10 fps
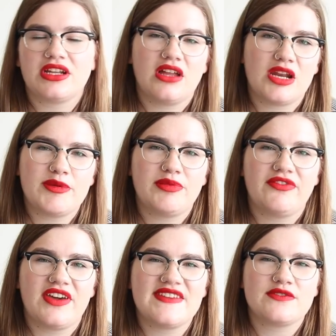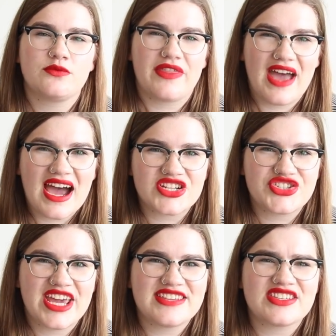that a lot of people face with
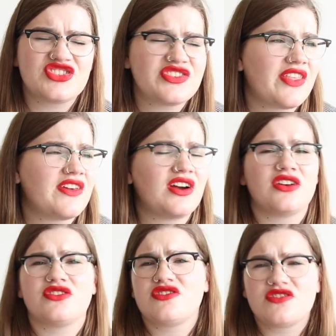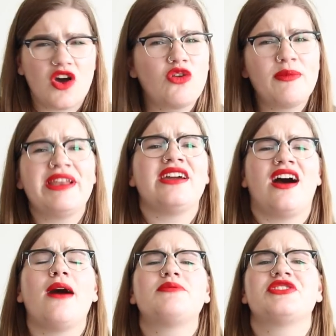hashtags is just that there are so many
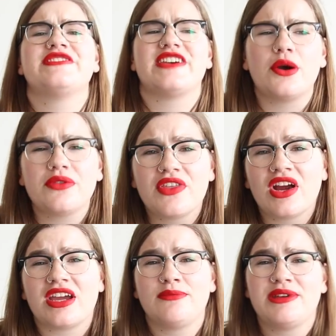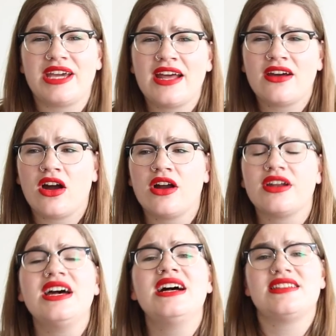options out there. It can be kind of
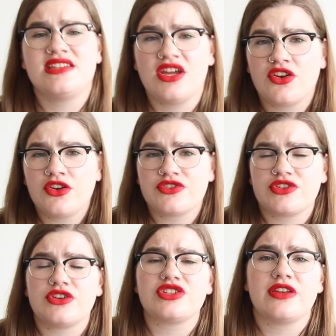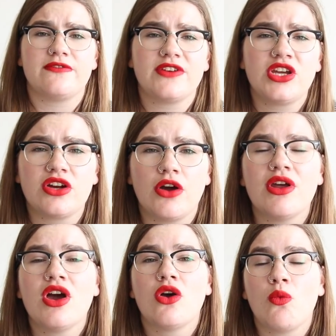hard to narrow your search and figure
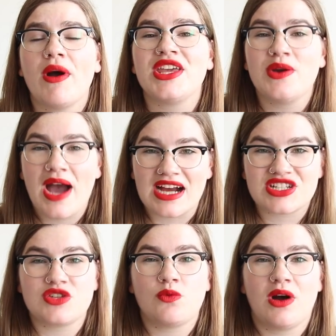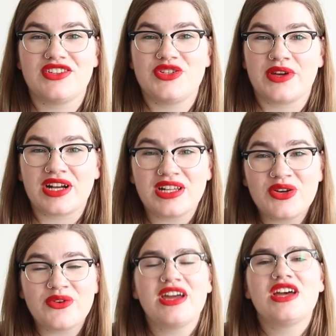out what you actually want to include.